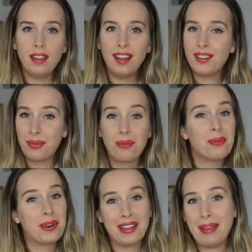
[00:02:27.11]
It's
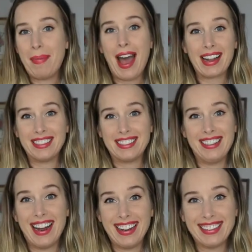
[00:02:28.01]
really packaged
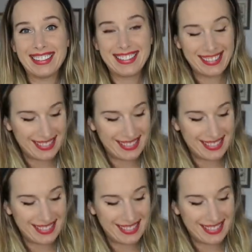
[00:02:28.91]
nice.